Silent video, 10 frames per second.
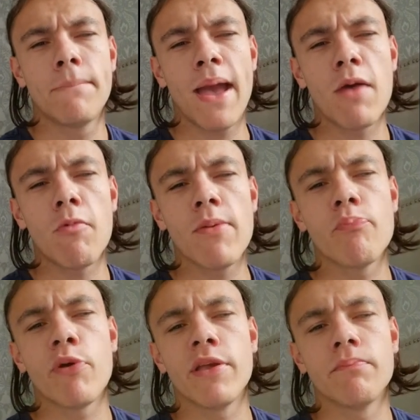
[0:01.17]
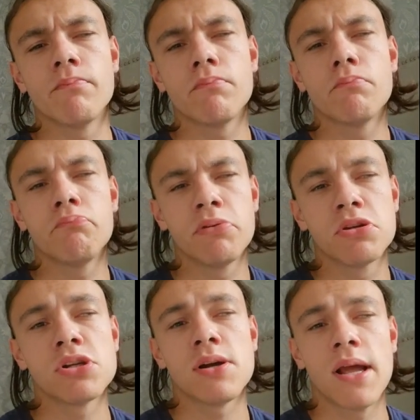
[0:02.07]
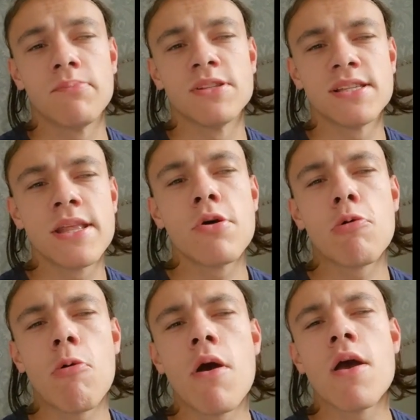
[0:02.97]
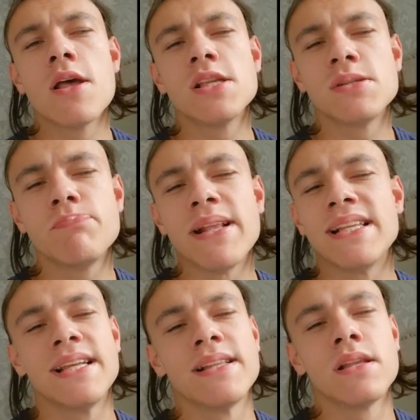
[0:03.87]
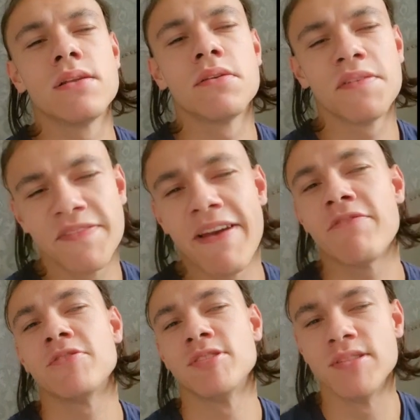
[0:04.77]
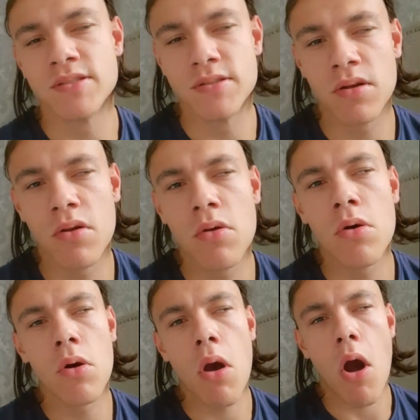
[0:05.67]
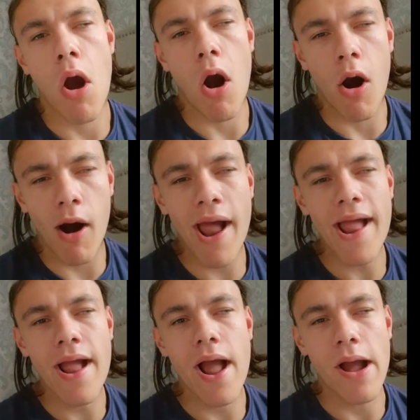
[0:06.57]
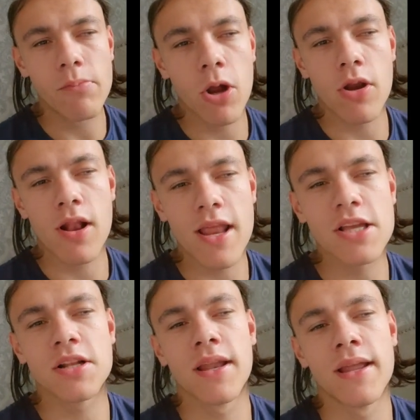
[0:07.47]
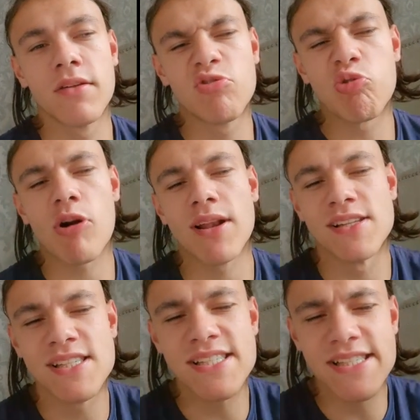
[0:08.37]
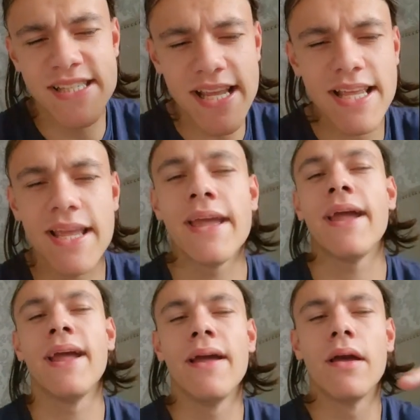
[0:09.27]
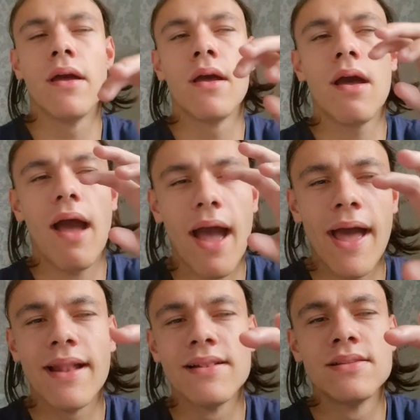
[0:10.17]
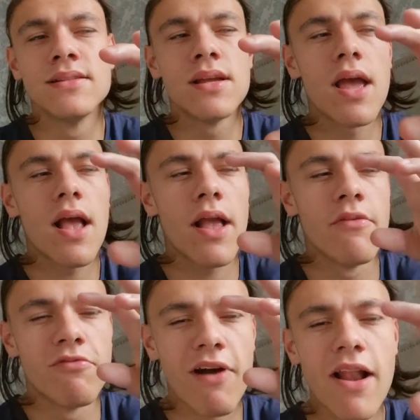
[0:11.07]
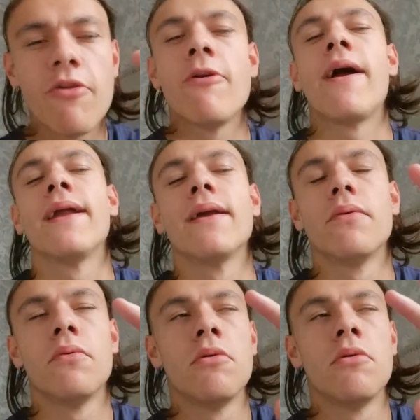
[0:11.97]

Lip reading: Bear with me, because I am still spitting feathers. I am going to literally try and sit here and evaluate